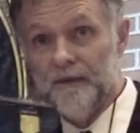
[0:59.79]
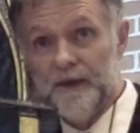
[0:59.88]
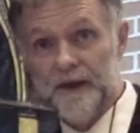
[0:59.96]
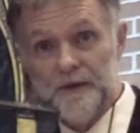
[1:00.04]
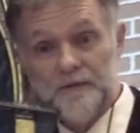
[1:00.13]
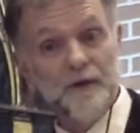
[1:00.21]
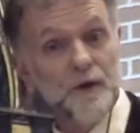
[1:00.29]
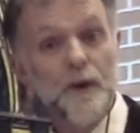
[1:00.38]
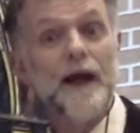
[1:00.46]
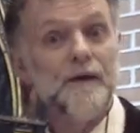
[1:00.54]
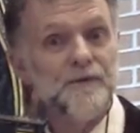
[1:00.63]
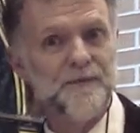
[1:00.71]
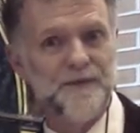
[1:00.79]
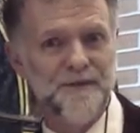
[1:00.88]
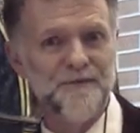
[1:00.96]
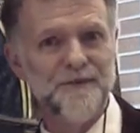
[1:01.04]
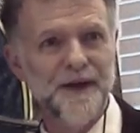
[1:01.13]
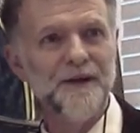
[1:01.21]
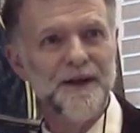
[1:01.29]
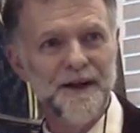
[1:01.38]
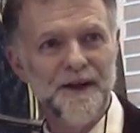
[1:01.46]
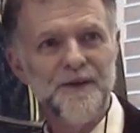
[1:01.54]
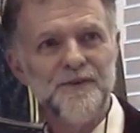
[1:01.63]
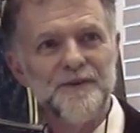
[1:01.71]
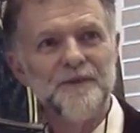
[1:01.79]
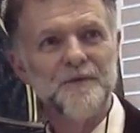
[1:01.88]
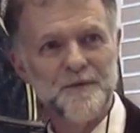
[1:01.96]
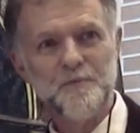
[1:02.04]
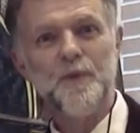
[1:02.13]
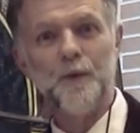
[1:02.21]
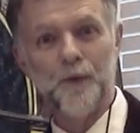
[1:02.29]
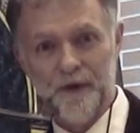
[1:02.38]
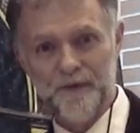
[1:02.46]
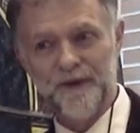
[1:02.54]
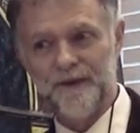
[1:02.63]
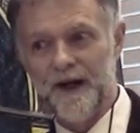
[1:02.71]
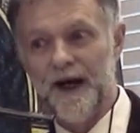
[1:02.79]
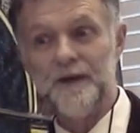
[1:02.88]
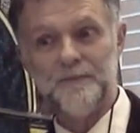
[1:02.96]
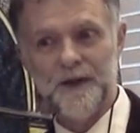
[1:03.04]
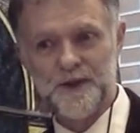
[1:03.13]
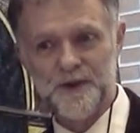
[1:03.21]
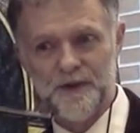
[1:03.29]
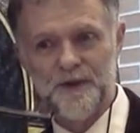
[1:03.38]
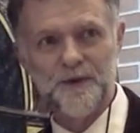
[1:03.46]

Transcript: Then you, you have something very nice, worth a lot, make sure your